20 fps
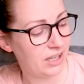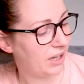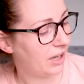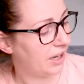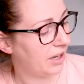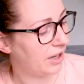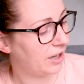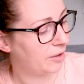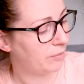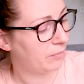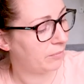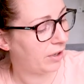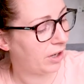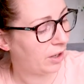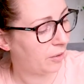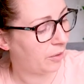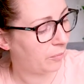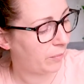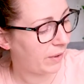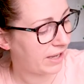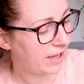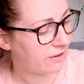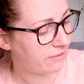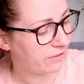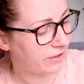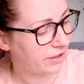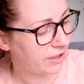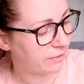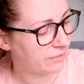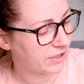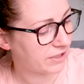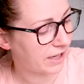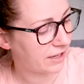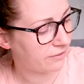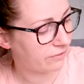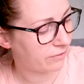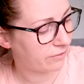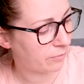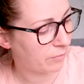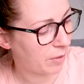I'm waiting for an
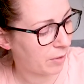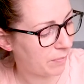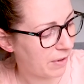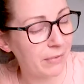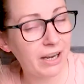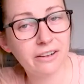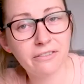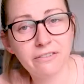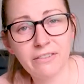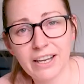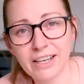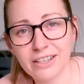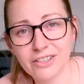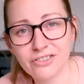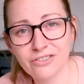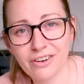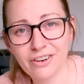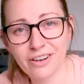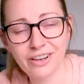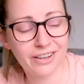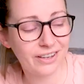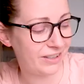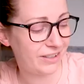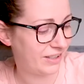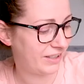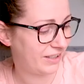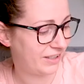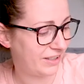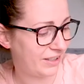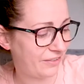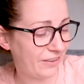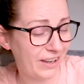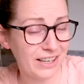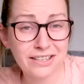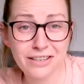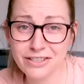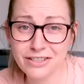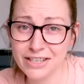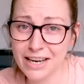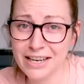update from my manufacturer. I've had
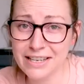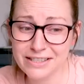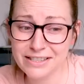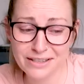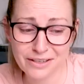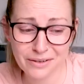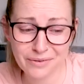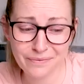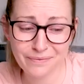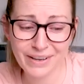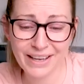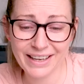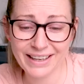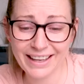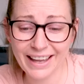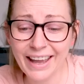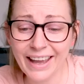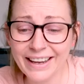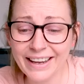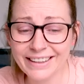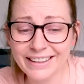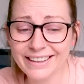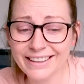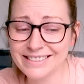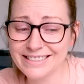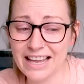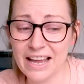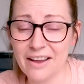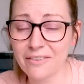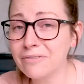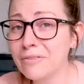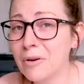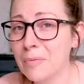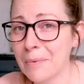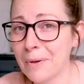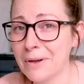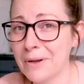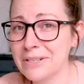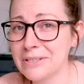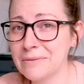to chase them again because they haven't
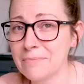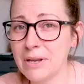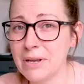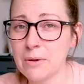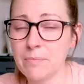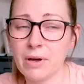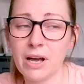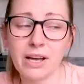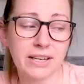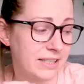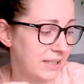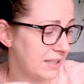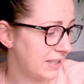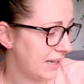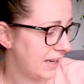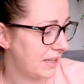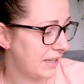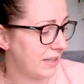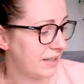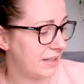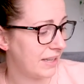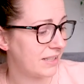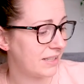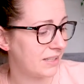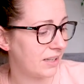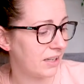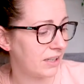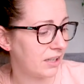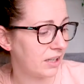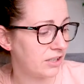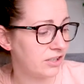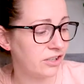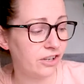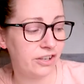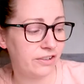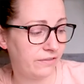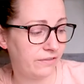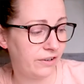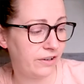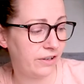replied to me, but I did hear that there's like a
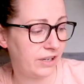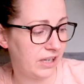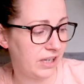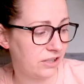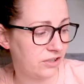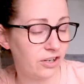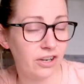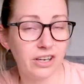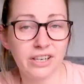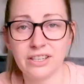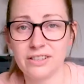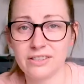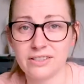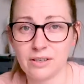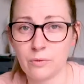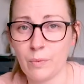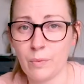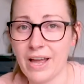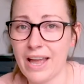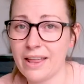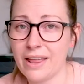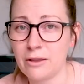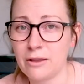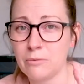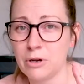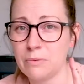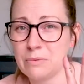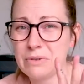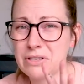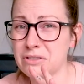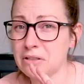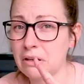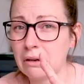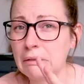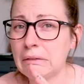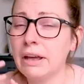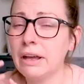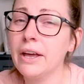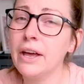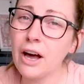typhoon in China somewhere at the moment, so
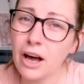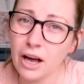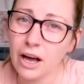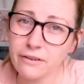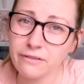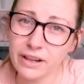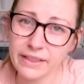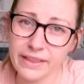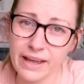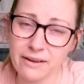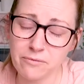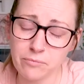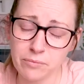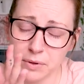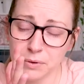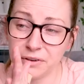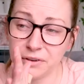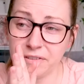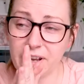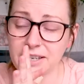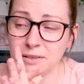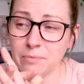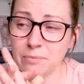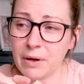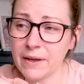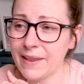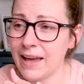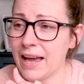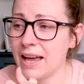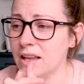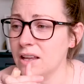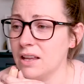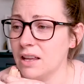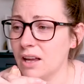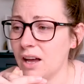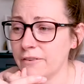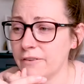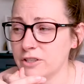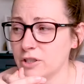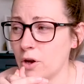hopefully they haven't been affected by that.
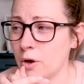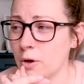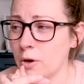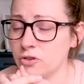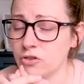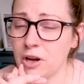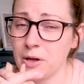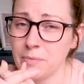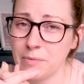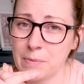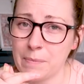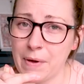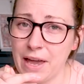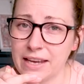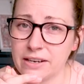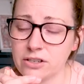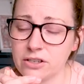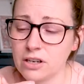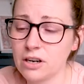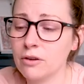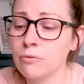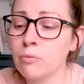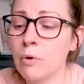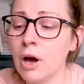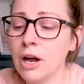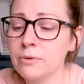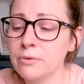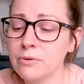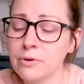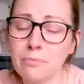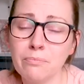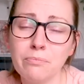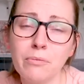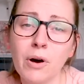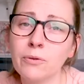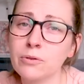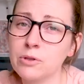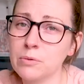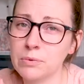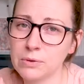I've just got to try and be patient. I've worked with them
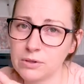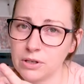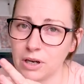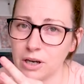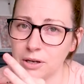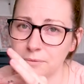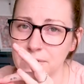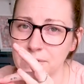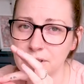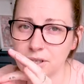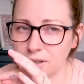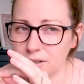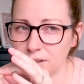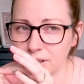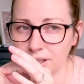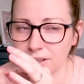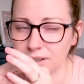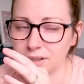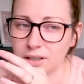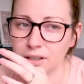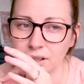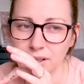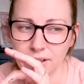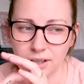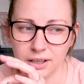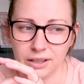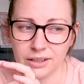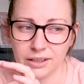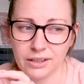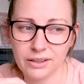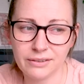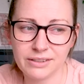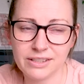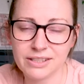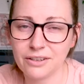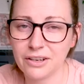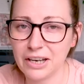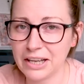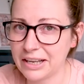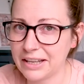multiple times, so like, you know, it's
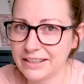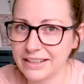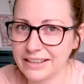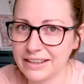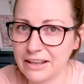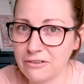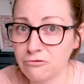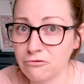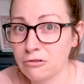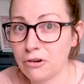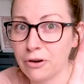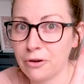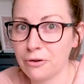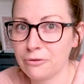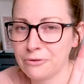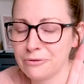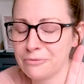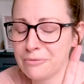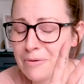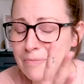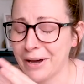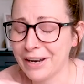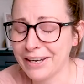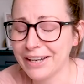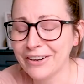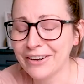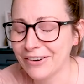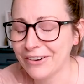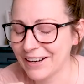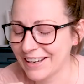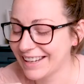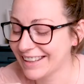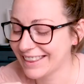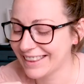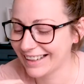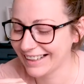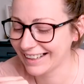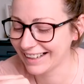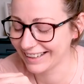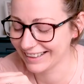not like I think they've run off of my money or
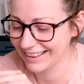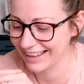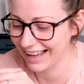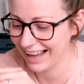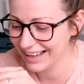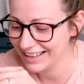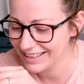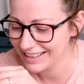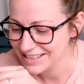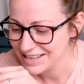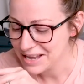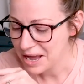anything like that.